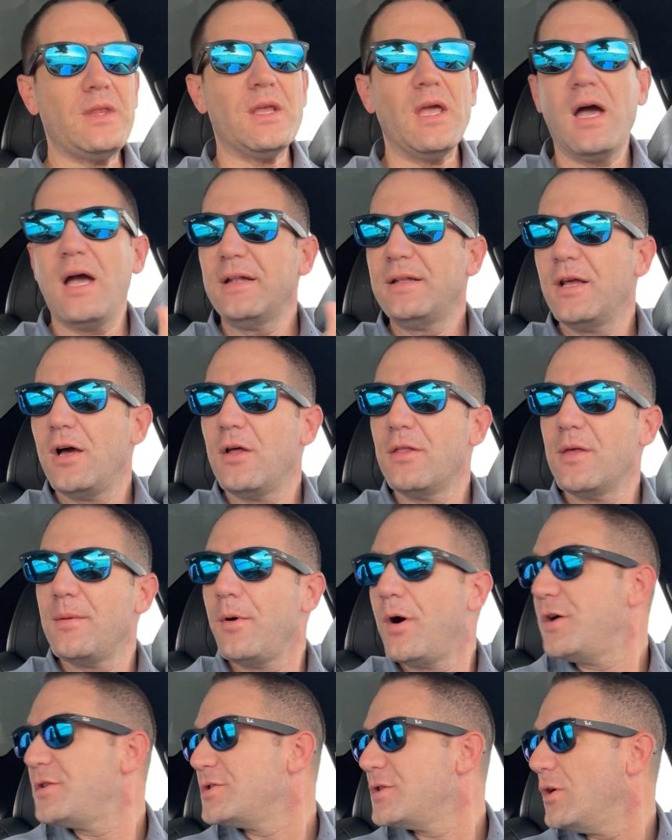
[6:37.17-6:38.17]
I tell them
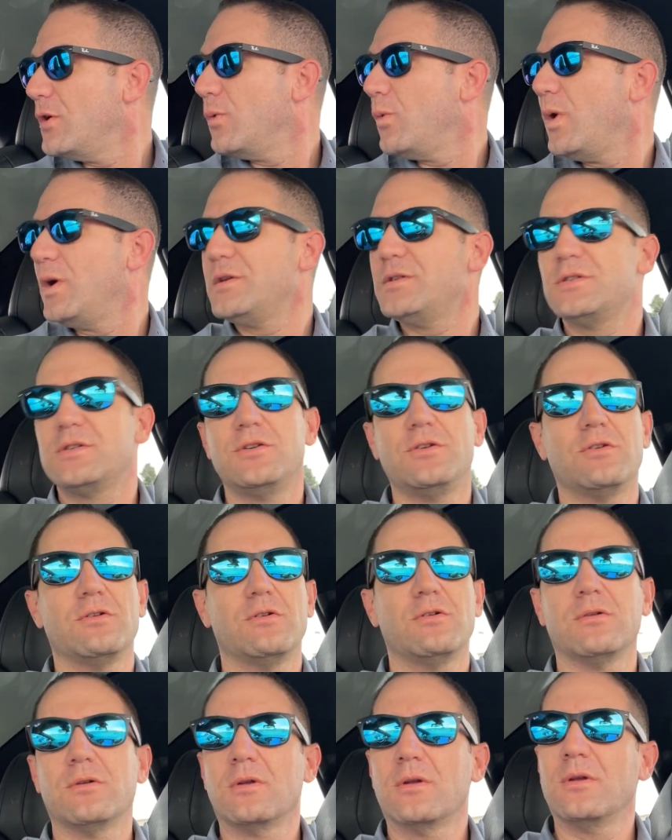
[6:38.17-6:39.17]
also, once
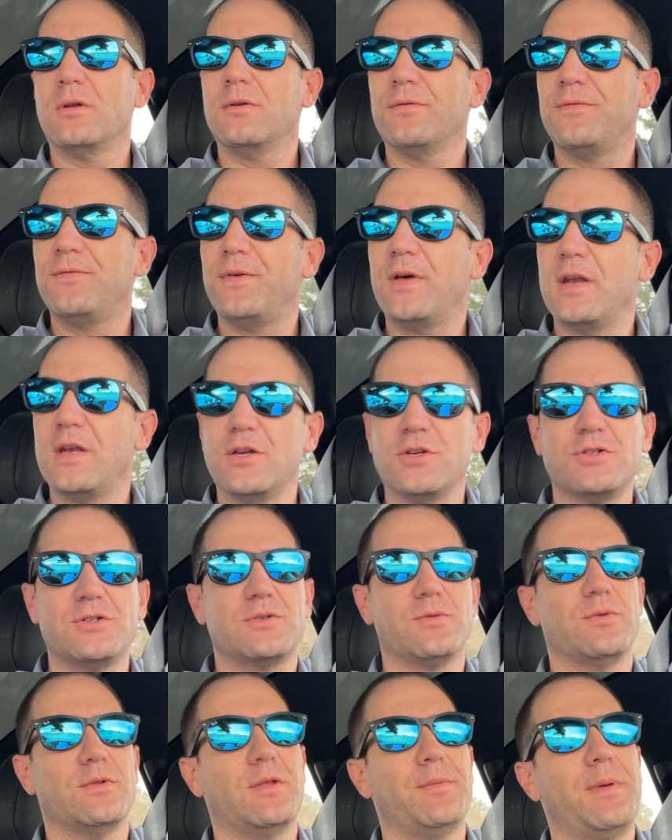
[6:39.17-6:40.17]
you're finished
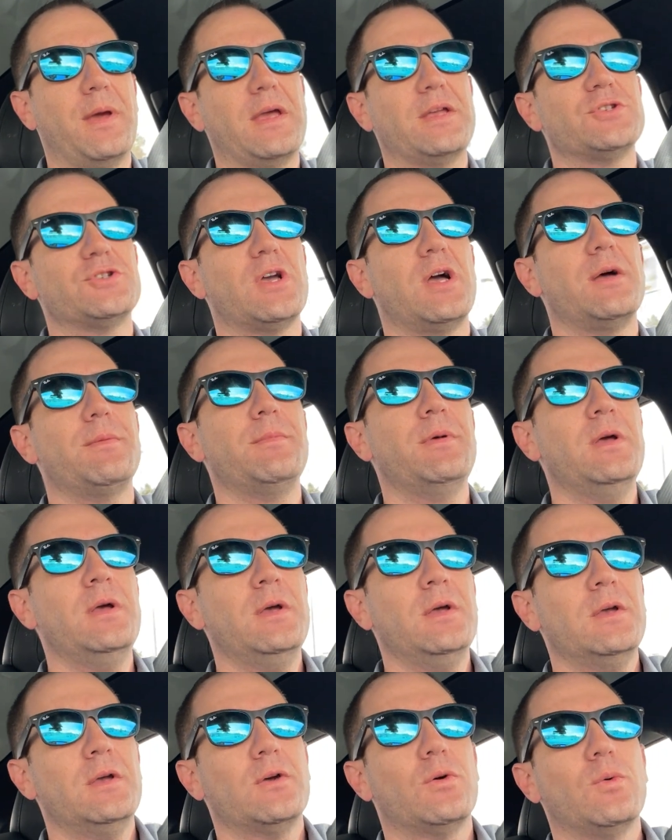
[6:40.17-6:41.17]
with the paint job,
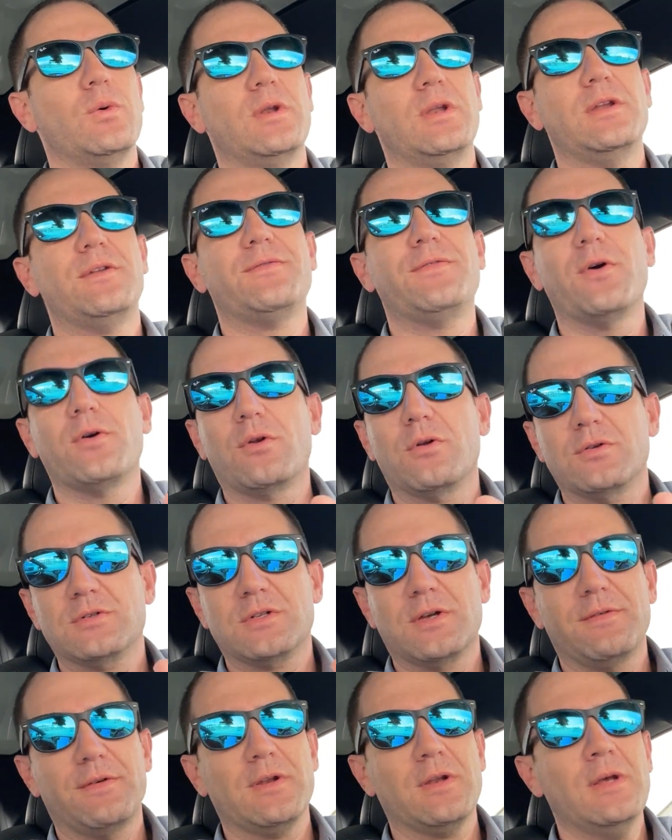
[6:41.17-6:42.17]
we need photos
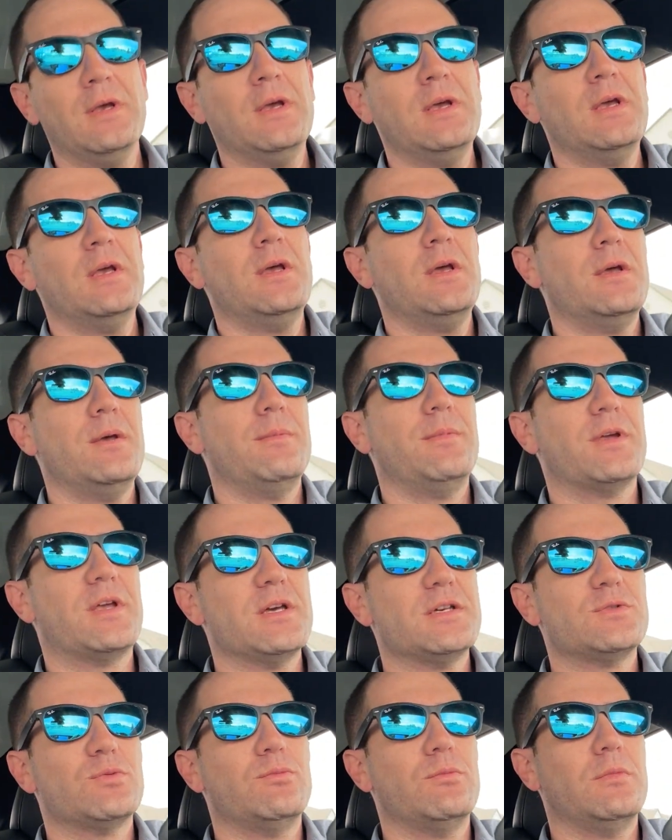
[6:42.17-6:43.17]
of it,
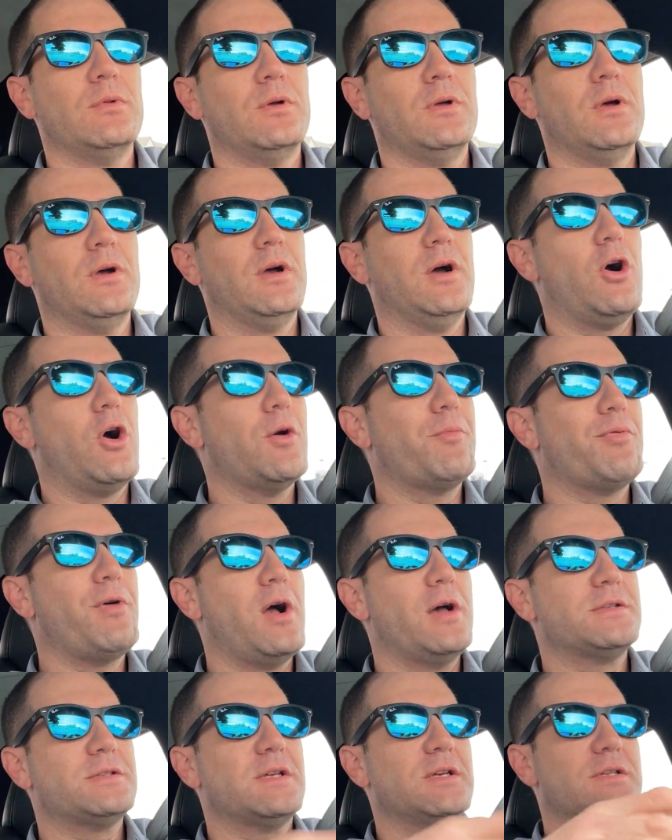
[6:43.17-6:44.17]
because our
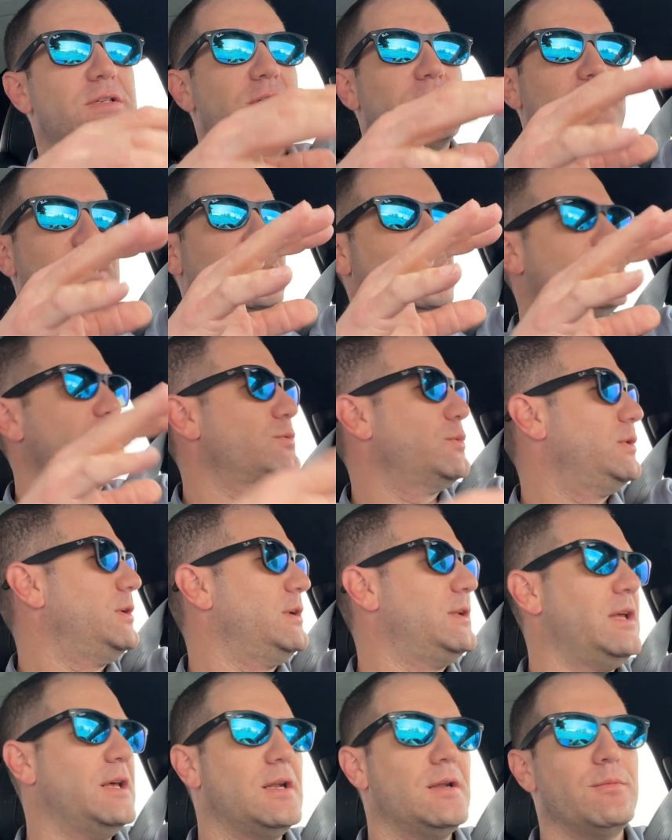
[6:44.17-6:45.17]
process is when a
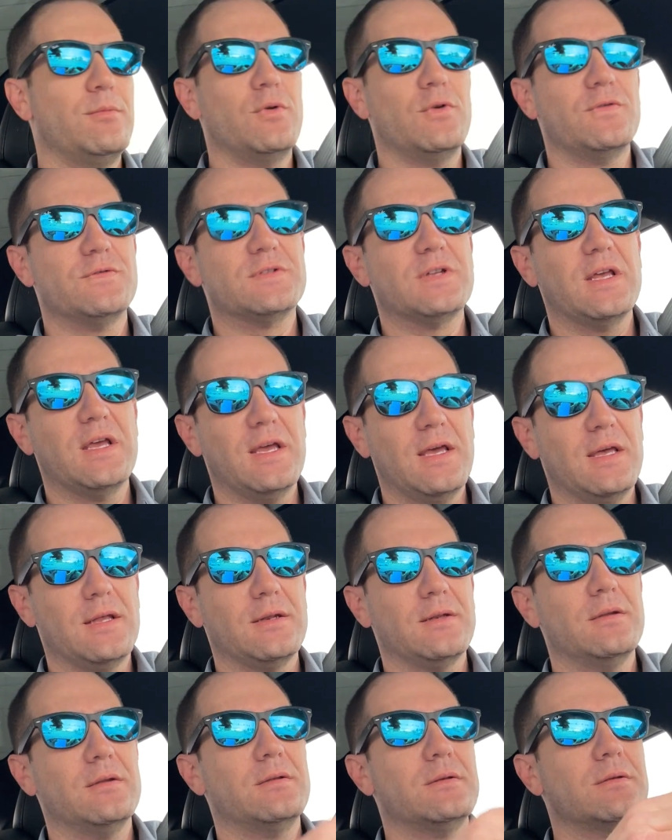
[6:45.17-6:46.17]
tenant moves in,
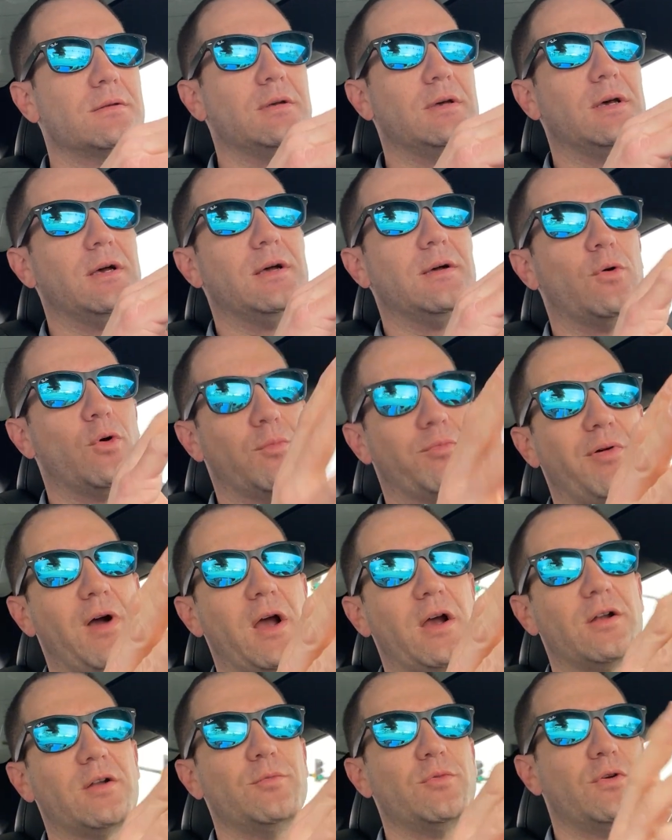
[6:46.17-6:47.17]
or
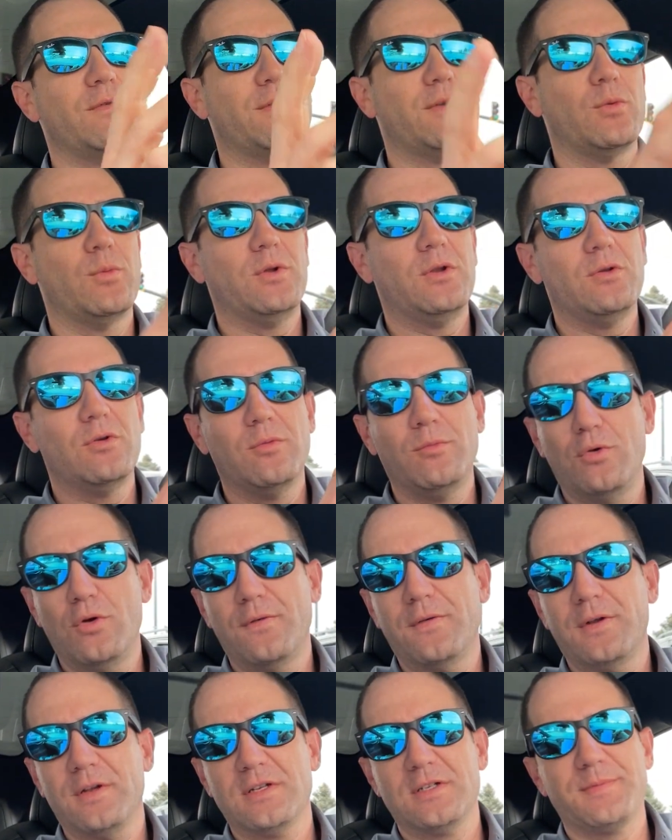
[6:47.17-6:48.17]
prior to move-in, we do a
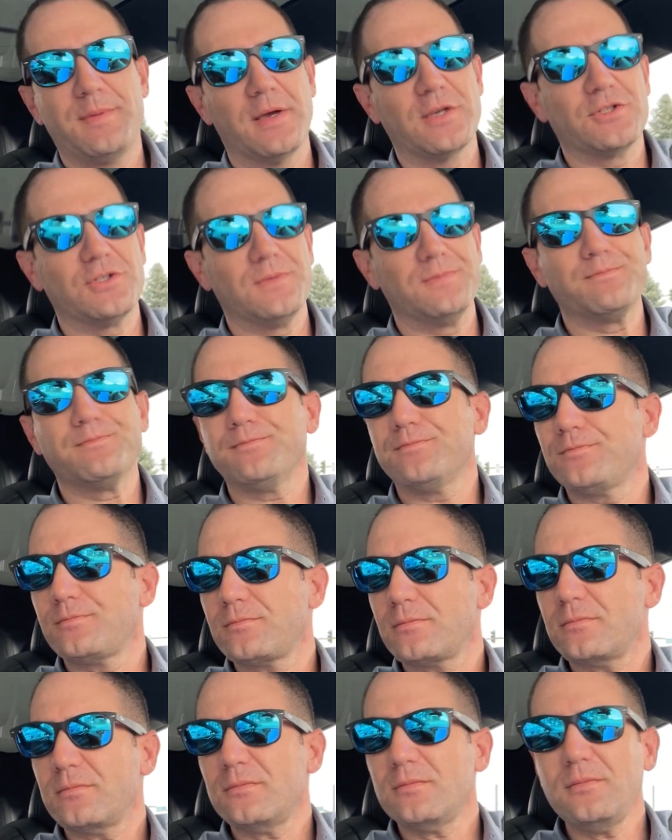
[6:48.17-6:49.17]
move-in inspection.
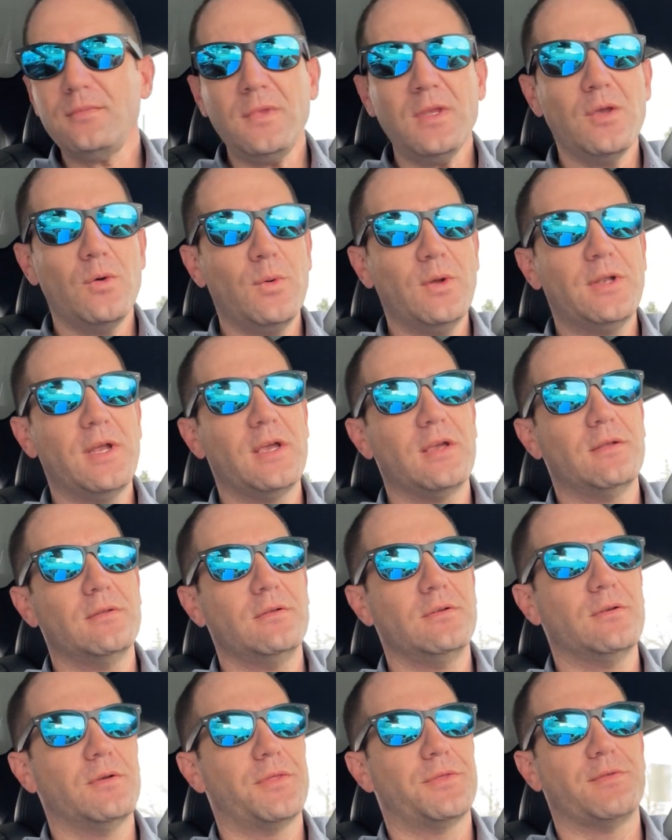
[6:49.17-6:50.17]
We take
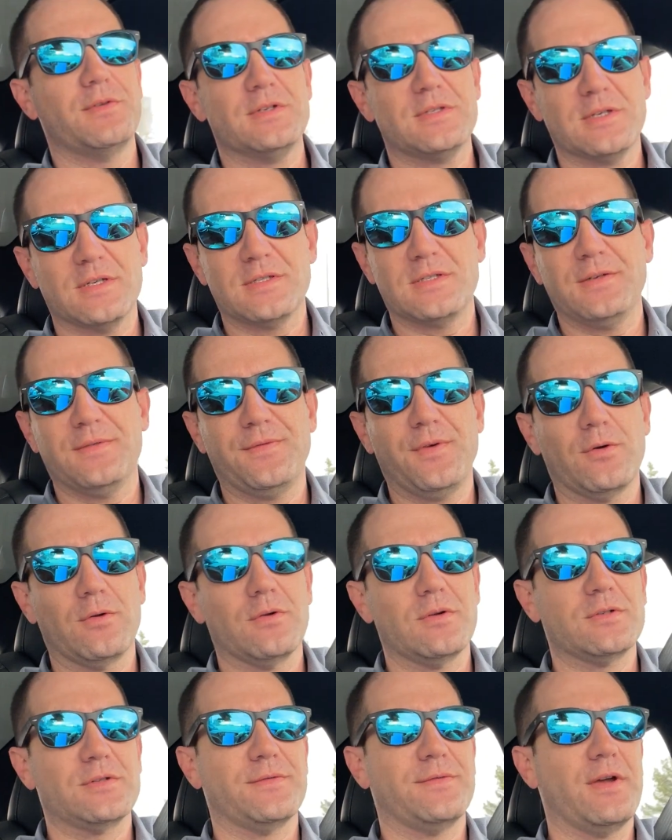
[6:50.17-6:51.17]
360
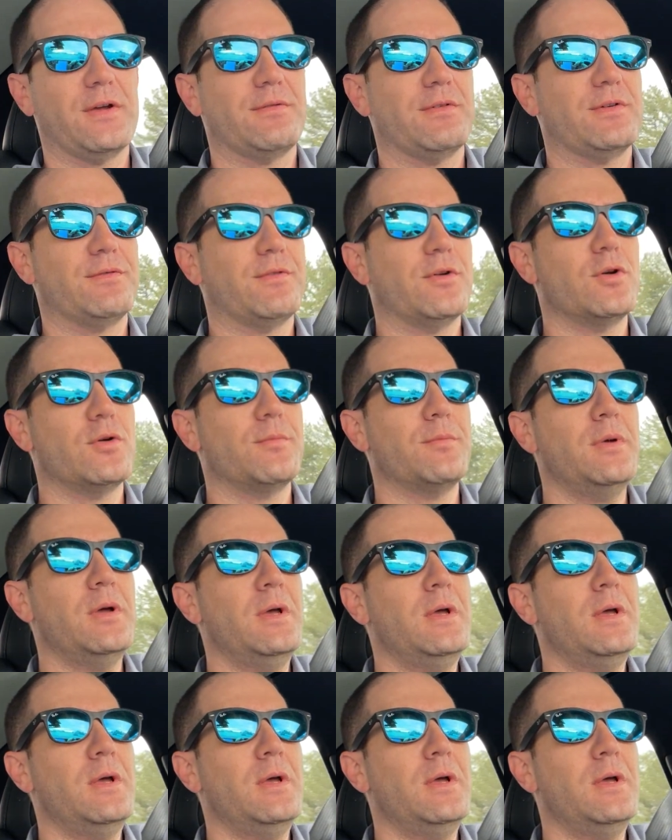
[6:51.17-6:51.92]
photos of every room.